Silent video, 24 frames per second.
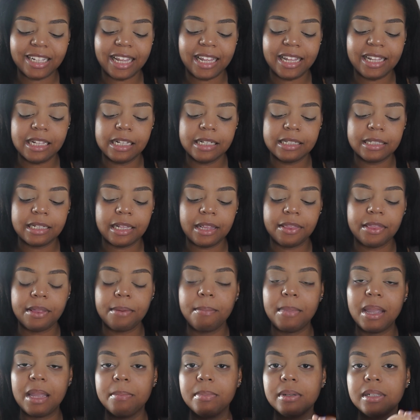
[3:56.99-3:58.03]
is the
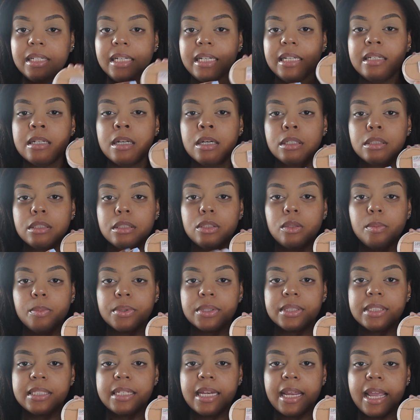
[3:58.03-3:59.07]
Maybelline
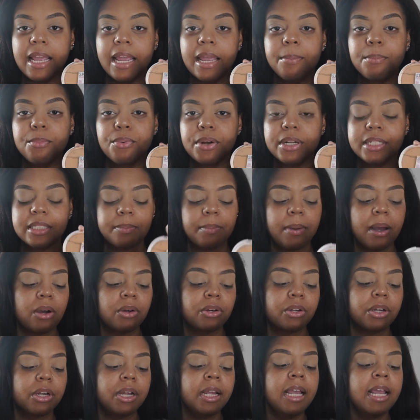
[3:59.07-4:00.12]
Superstay pressed
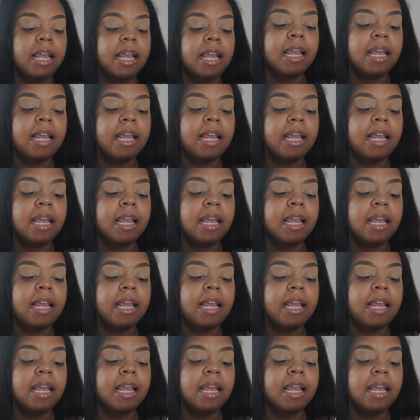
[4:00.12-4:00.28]
powder